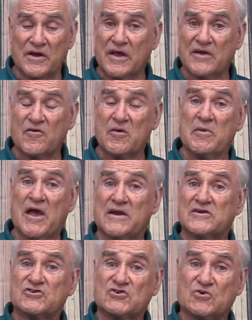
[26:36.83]
and every
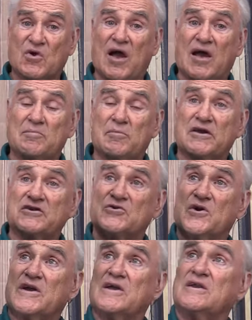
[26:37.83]
man a scribe by
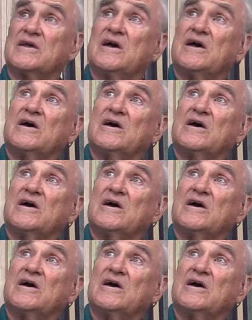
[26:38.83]
trade,